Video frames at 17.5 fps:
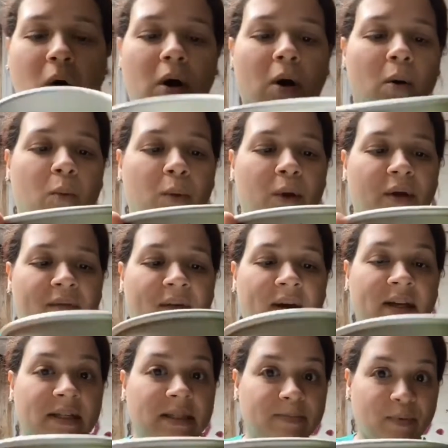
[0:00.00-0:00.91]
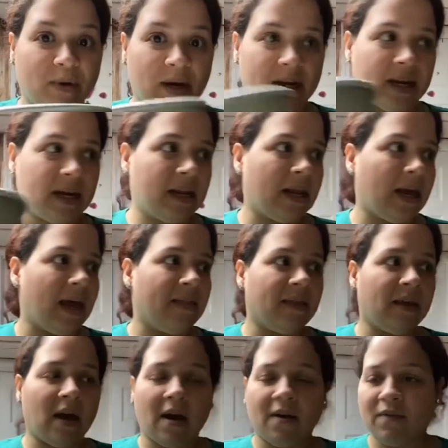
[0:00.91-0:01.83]
We already sprayed it and
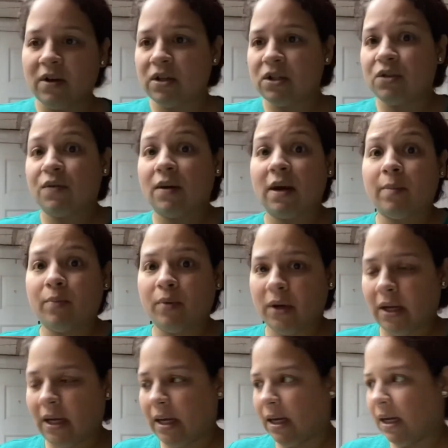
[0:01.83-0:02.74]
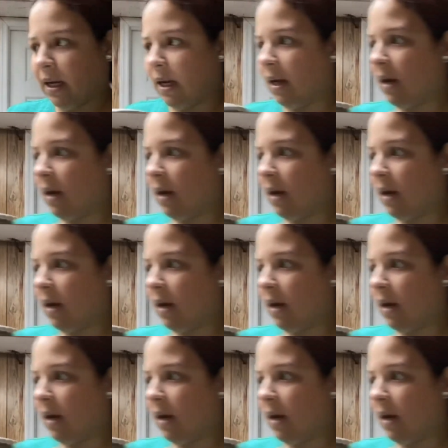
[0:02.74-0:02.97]
the oven is already preheating.